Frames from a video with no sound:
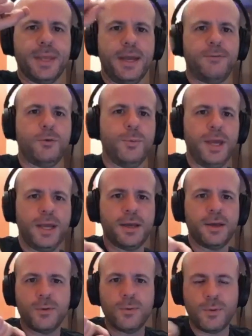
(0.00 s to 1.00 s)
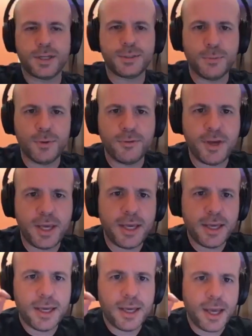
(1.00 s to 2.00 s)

every week watch a movie,